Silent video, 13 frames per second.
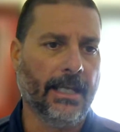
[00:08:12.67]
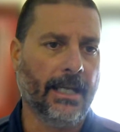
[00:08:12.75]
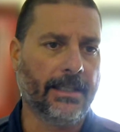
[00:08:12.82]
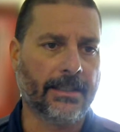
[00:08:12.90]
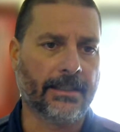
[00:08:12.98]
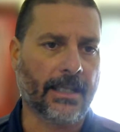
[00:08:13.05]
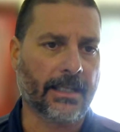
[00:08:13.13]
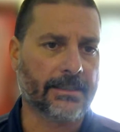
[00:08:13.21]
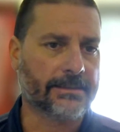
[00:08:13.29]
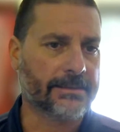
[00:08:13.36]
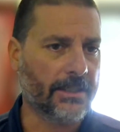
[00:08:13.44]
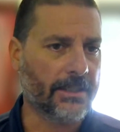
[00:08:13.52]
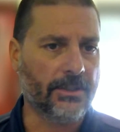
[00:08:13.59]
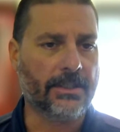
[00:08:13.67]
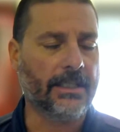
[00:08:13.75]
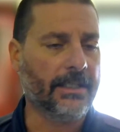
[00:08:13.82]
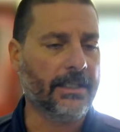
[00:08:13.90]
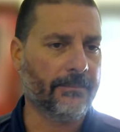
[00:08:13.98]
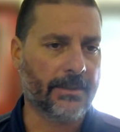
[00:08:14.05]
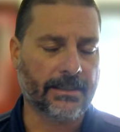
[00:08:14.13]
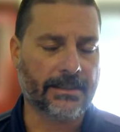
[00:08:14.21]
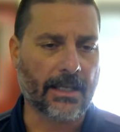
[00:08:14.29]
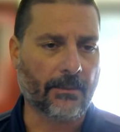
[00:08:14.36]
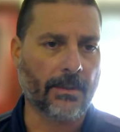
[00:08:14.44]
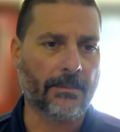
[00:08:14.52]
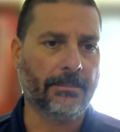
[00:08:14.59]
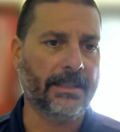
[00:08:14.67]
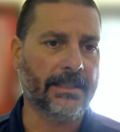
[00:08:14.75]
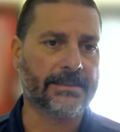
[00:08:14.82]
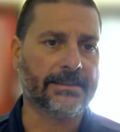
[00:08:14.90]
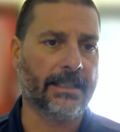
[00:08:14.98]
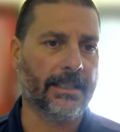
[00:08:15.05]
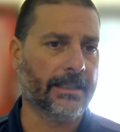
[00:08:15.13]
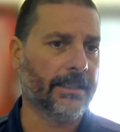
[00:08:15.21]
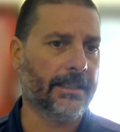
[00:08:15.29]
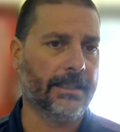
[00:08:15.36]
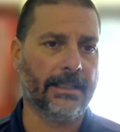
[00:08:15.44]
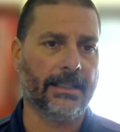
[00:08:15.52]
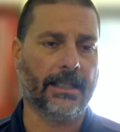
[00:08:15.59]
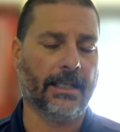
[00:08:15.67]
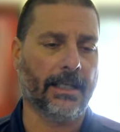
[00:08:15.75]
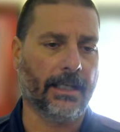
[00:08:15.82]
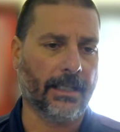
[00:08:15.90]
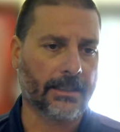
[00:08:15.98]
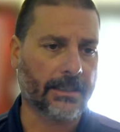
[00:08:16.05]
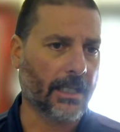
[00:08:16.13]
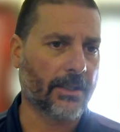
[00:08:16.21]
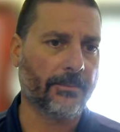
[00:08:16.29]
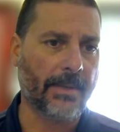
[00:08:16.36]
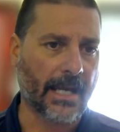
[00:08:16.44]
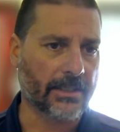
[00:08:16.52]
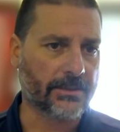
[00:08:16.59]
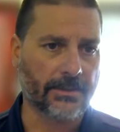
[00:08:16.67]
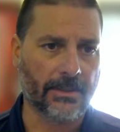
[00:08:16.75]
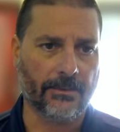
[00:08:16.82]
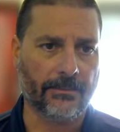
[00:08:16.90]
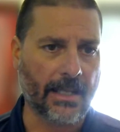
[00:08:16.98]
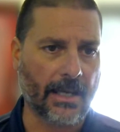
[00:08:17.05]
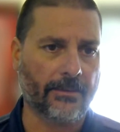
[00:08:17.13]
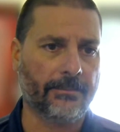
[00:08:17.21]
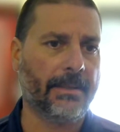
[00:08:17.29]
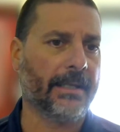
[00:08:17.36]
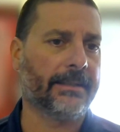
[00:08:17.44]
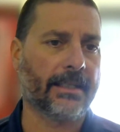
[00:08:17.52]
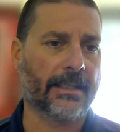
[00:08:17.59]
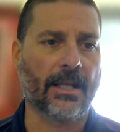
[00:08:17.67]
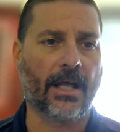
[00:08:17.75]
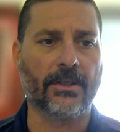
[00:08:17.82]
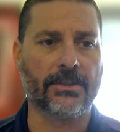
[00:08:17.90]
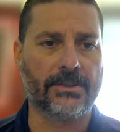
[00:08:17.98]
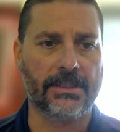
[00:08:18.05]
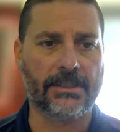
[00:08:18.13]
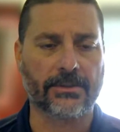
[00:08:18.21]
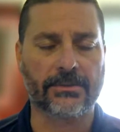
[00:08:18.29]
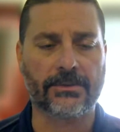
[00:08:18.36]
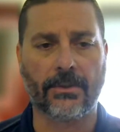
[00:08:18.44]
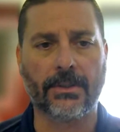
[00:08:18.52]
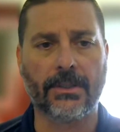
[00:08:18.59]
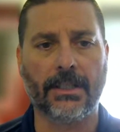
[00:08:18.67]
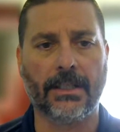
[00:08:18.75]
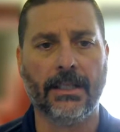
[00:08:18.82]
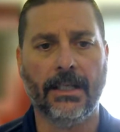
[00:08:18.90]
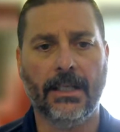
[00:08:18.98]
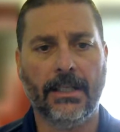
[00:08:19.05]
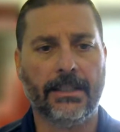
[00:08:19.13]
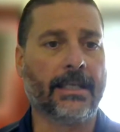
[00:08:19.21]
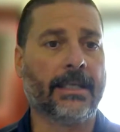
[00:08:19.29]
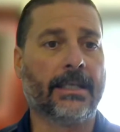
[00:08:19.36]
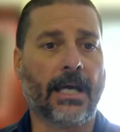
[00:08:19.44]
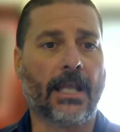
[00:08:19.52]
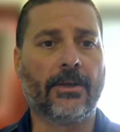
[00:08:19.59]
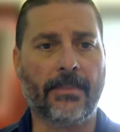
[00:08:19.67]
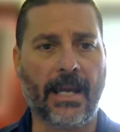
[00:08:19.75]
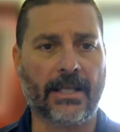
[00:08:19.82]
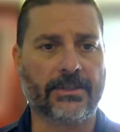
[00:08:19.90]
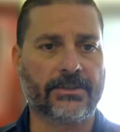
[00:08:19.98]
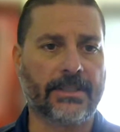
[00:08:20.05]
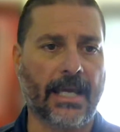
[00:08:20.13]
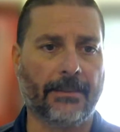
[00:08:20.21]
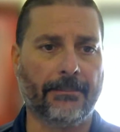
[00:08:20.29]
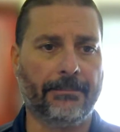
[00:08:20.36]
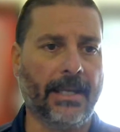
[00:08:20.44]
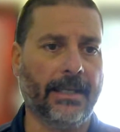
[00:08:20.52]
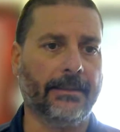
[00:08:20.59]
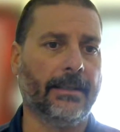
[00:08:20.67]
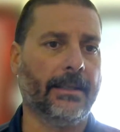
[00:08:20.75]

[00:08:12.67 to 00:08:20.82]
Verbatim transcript: And then, like I said, you could even get that one piece in, get a color match. You know, now paint technologies are so good. Then color match that paint.